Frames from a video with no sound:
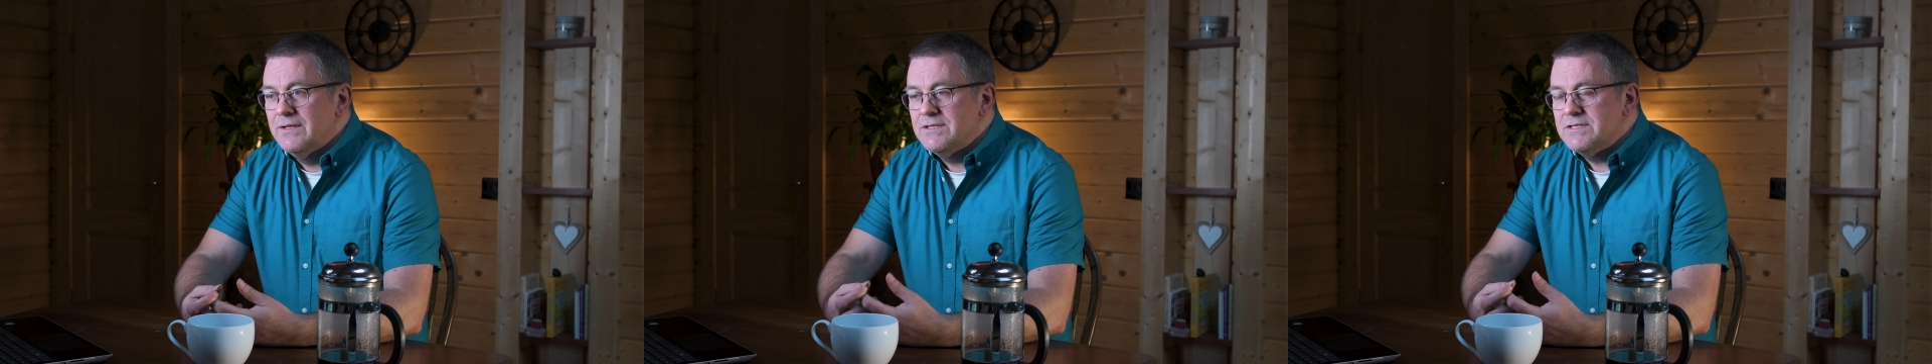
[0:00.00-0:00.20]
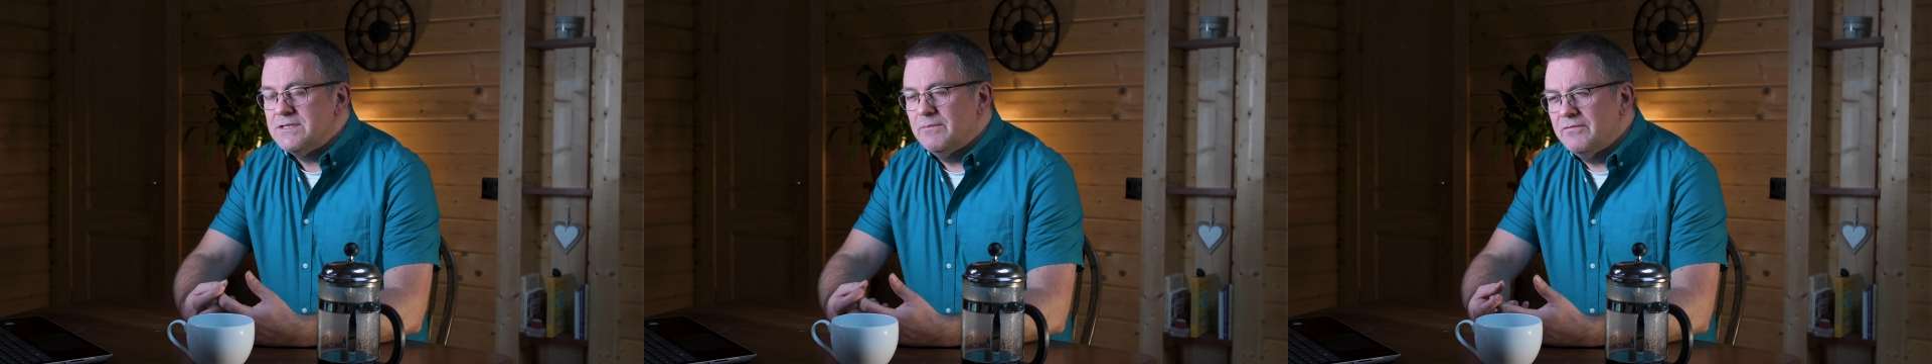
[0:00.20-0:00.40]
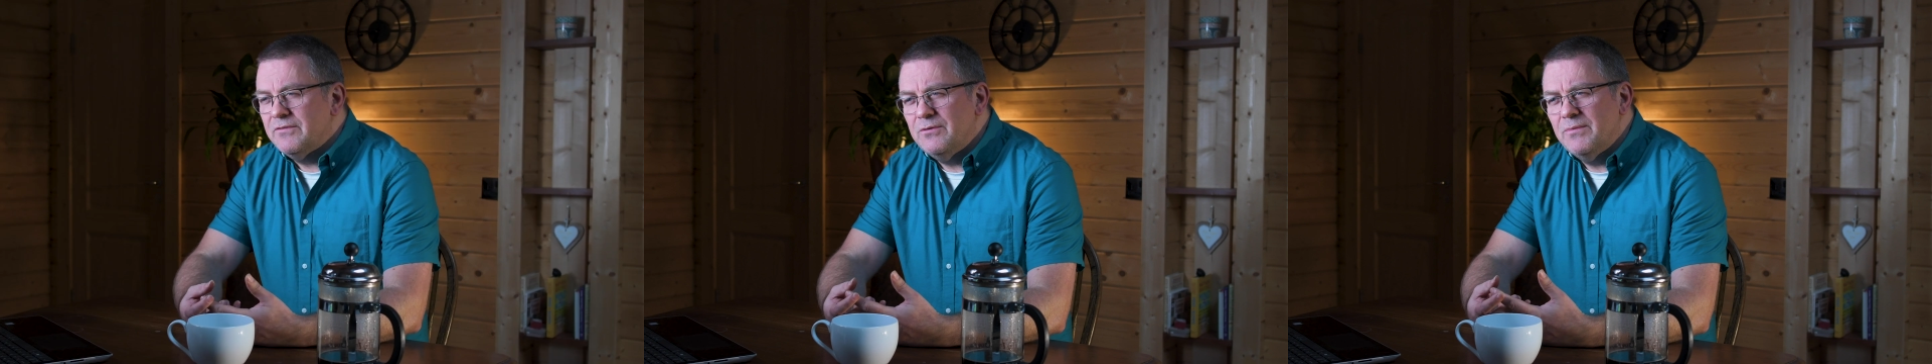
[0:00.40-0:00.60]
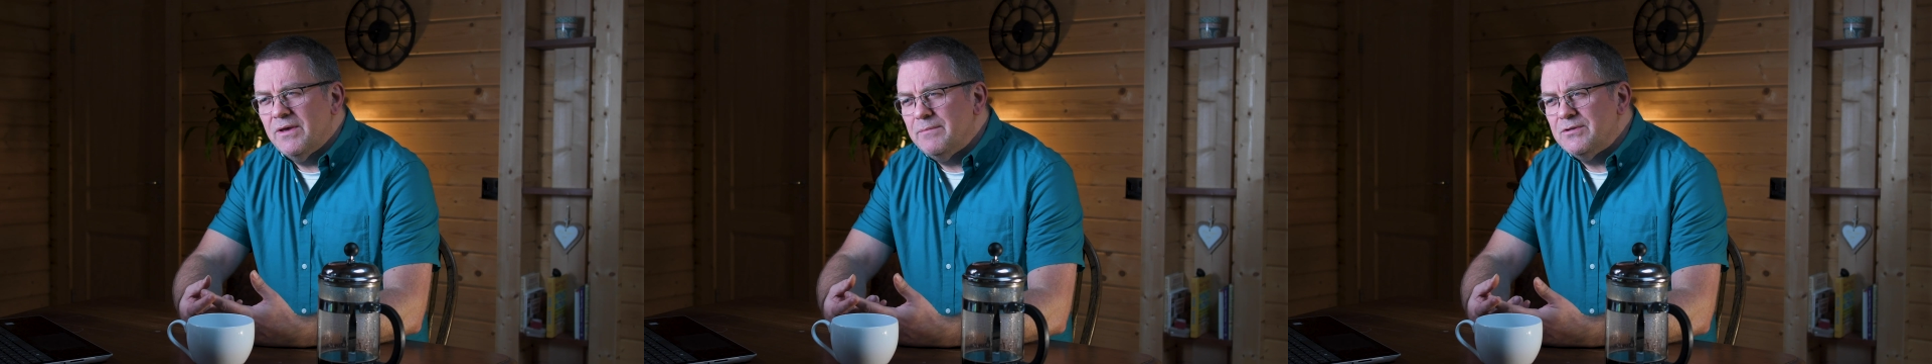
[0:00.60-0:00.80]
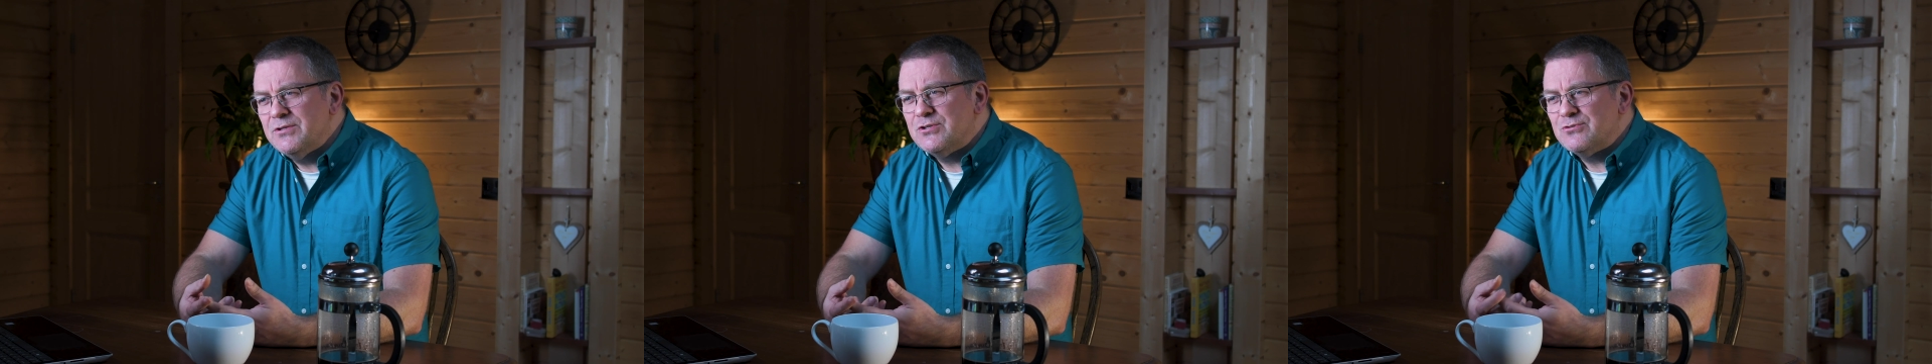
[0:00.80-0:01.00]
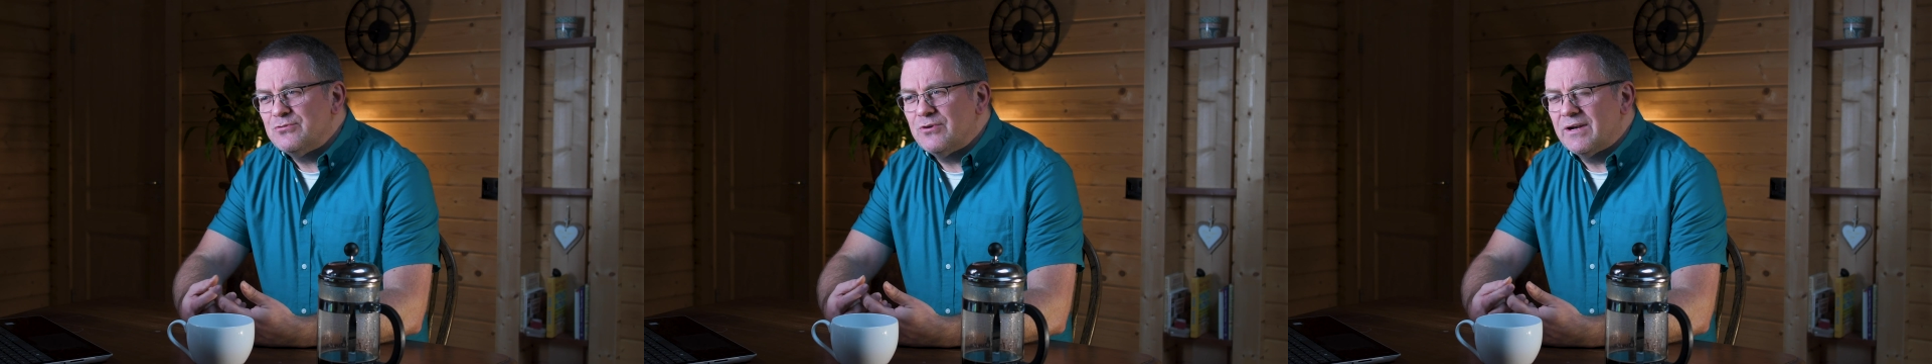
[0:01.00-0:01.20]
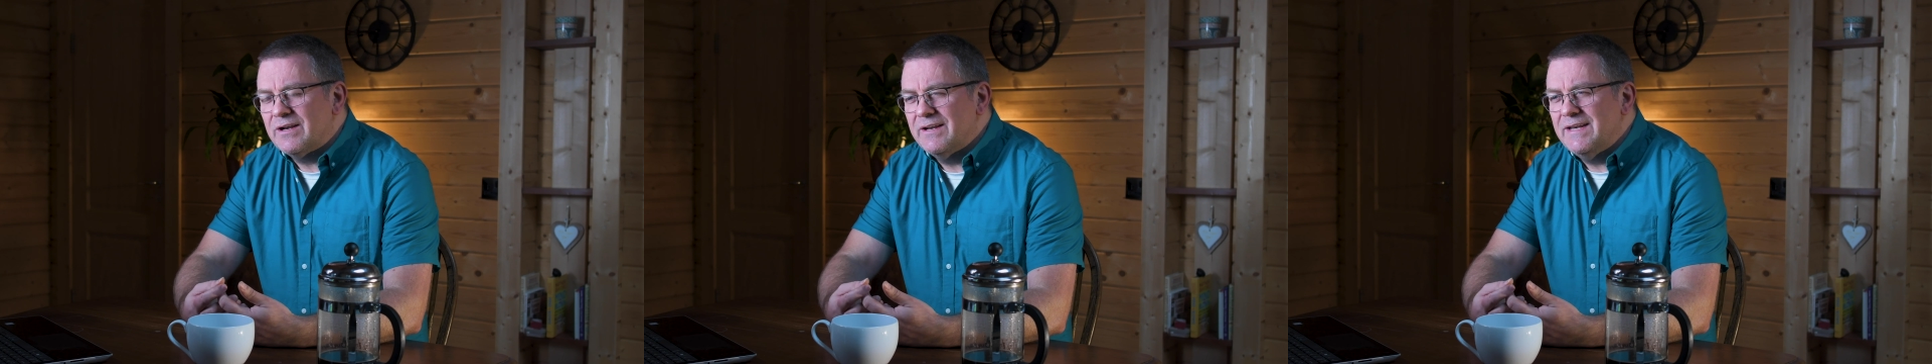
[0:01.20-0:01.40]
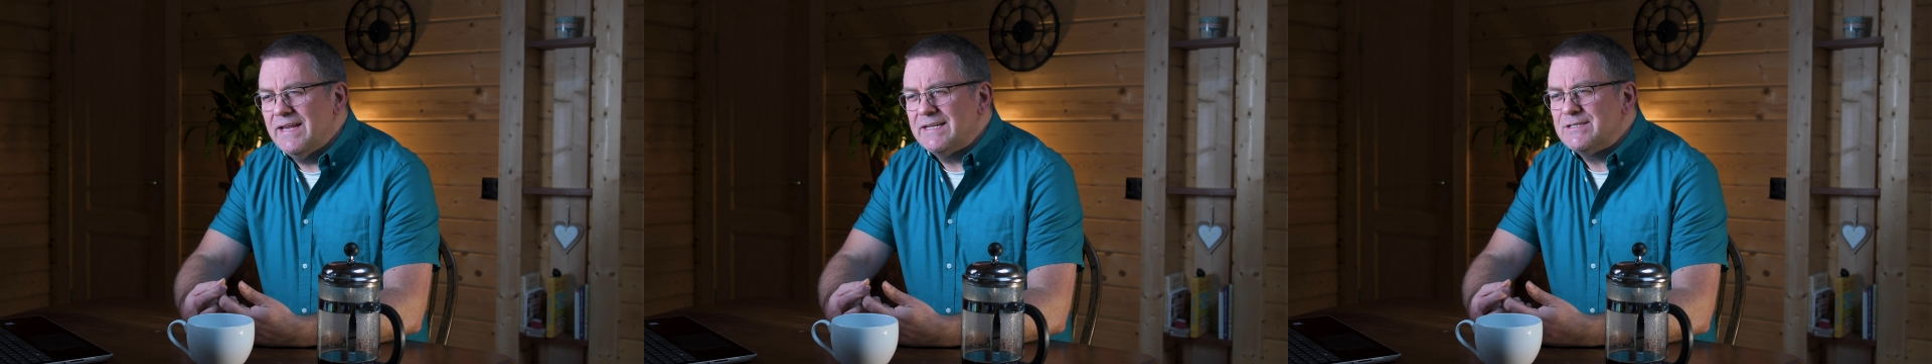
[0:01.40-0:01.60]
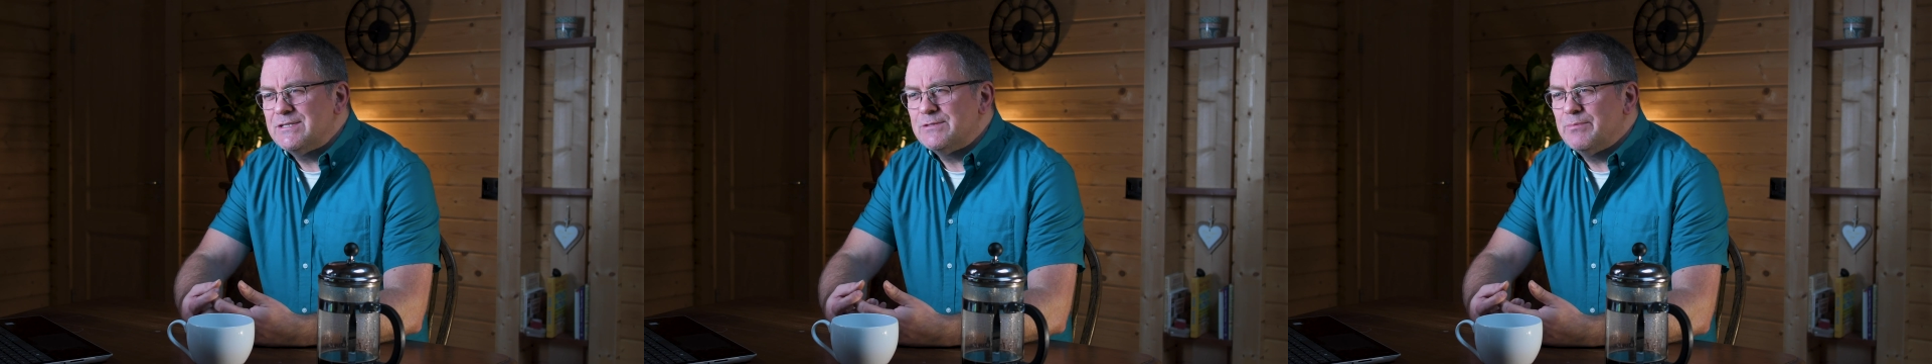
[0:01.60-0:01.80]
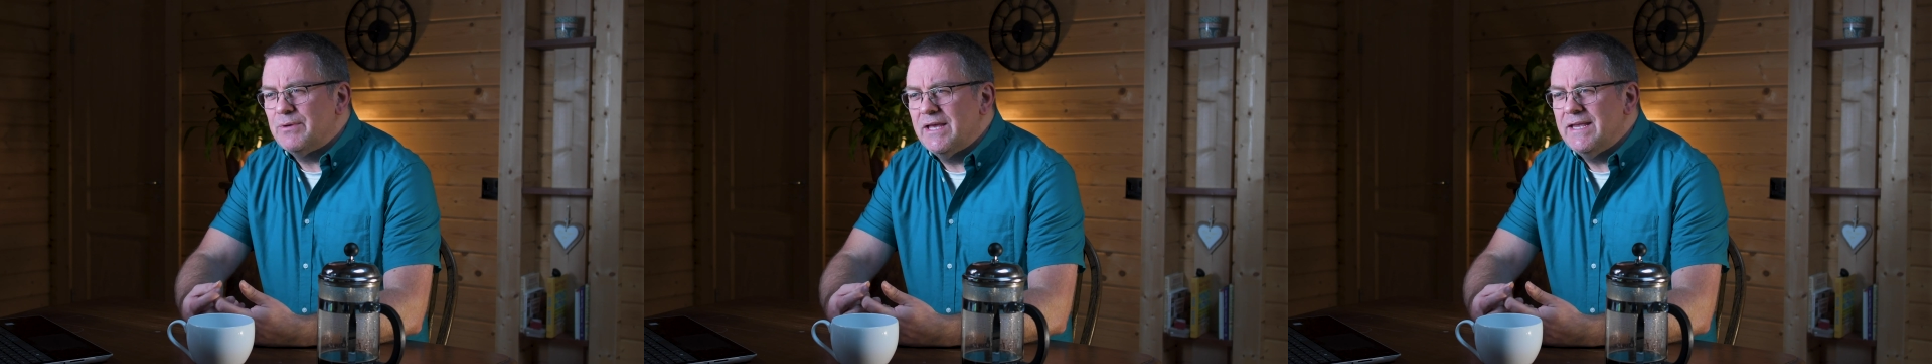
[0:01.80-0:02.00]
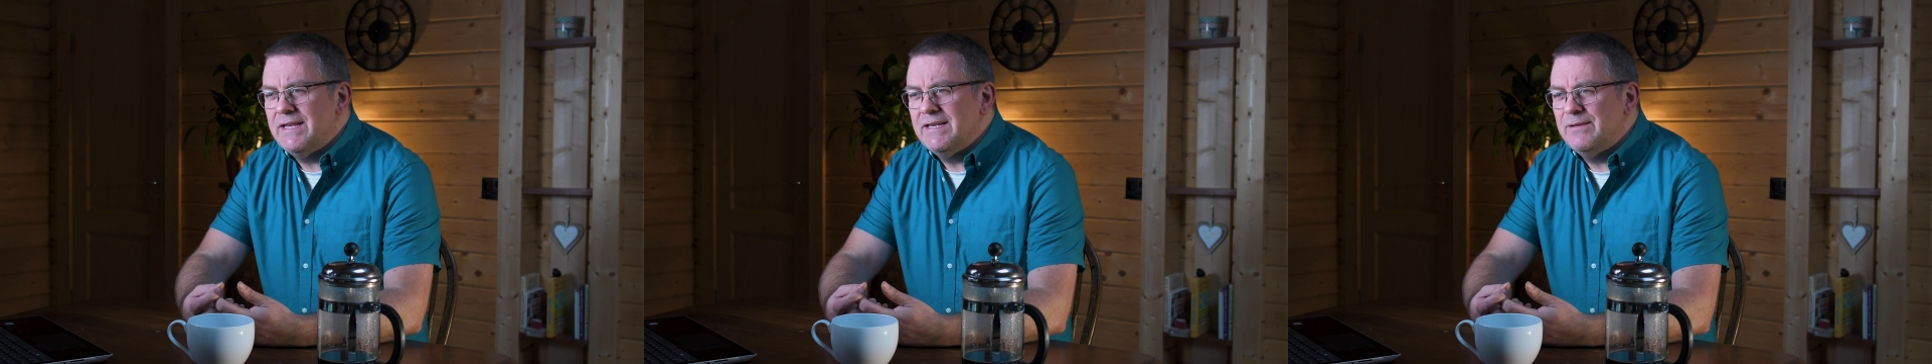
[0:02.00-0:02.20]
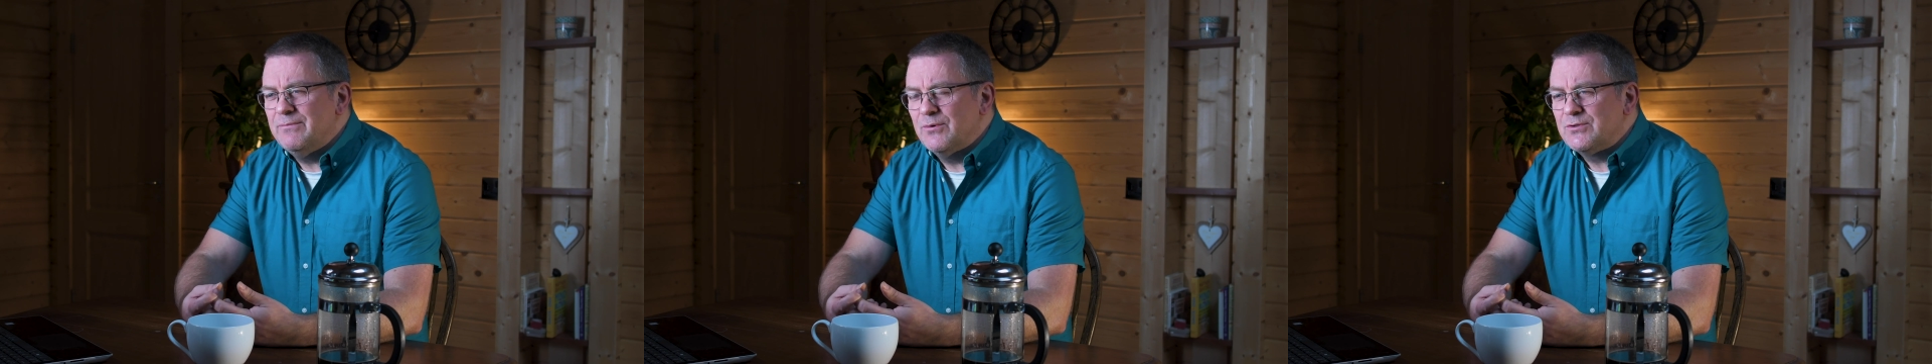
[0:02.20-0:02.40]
Some of you may be struggling explaining